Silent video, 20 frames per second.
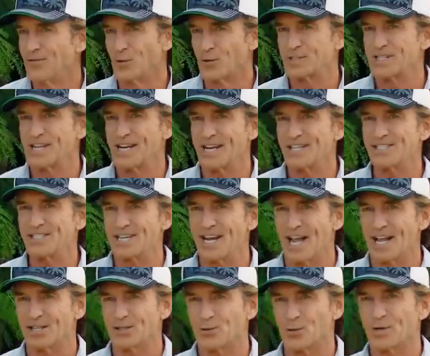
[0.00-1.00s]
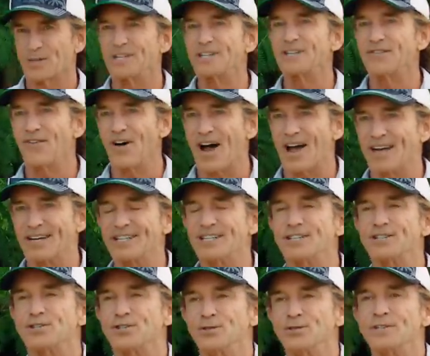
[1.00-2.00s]
For today's challenge, we're going to divide
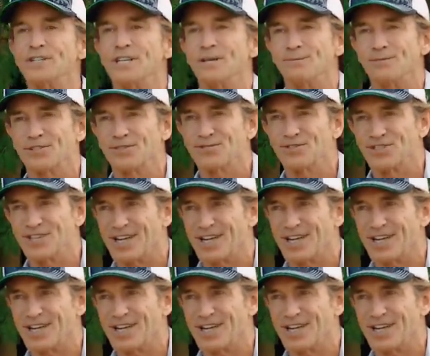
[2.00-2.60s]
into two teams of